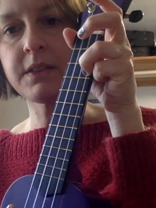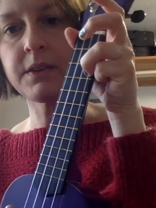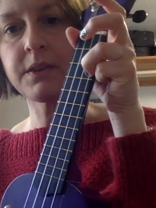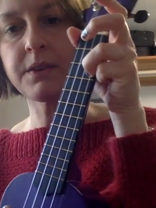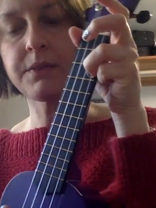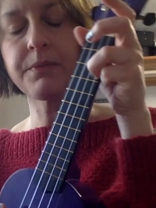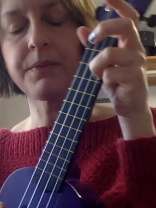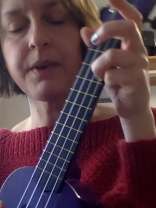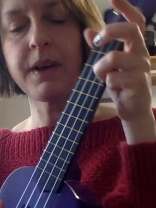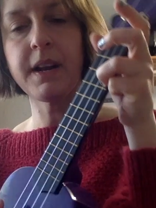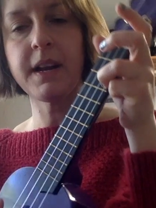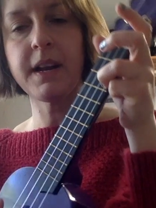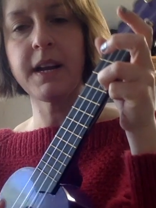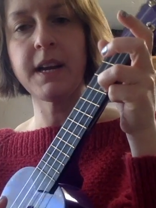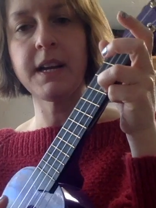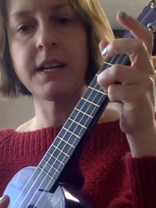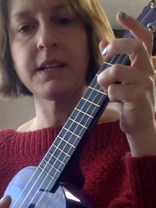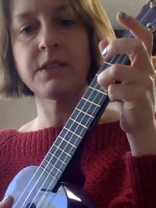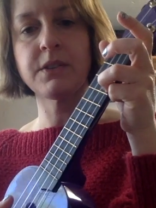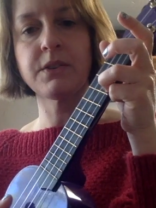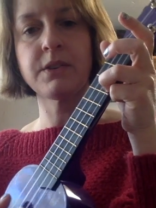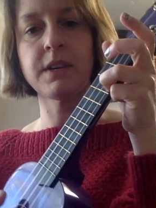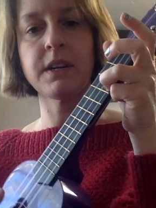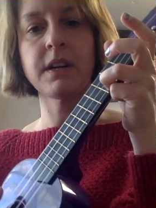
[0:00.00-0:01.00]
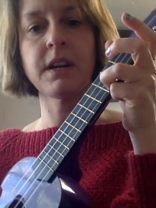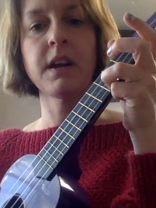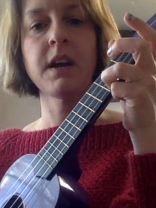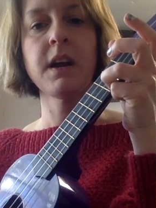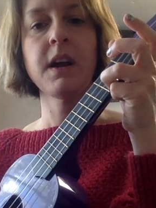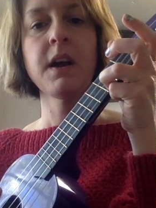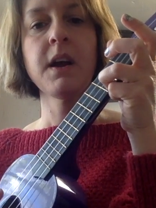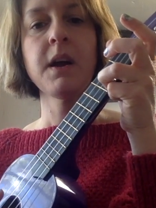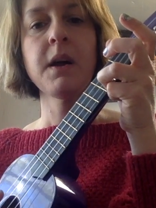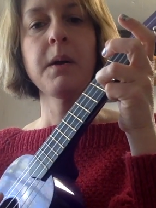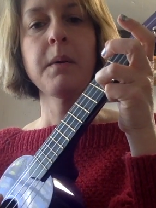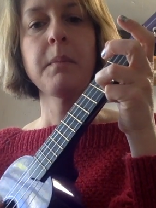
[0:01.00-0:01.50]
third fret A string,
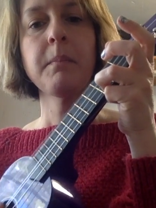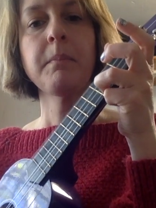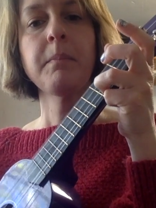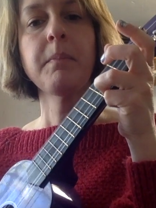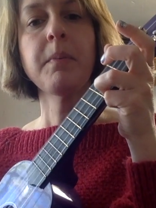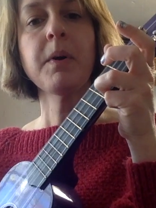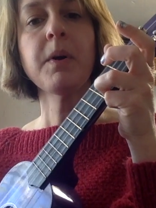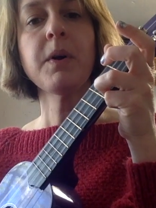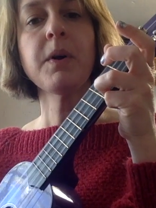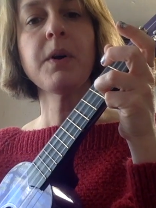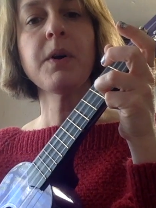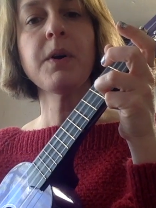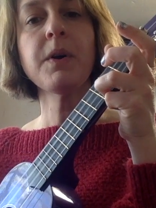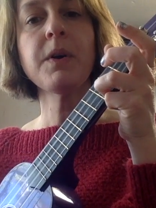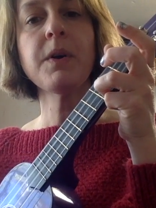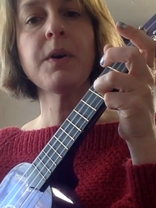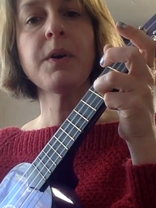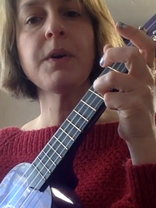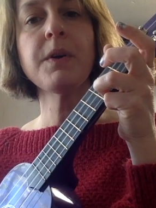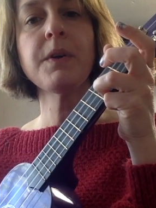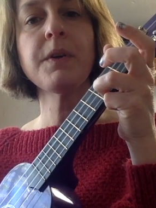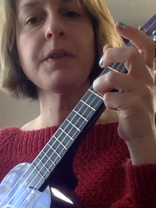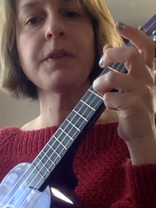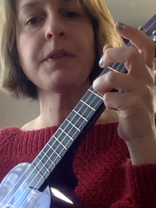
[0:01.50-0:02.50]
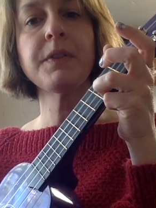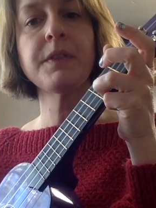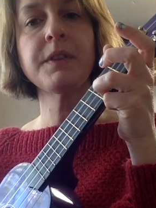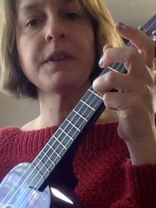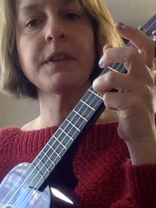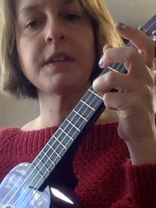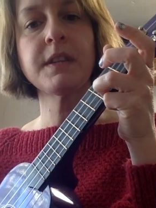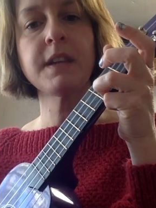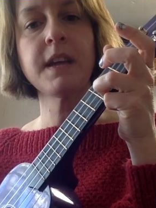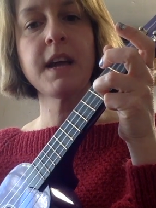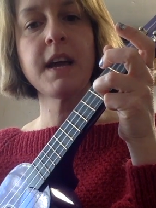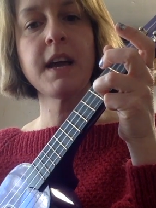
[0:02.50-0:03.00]
birthday,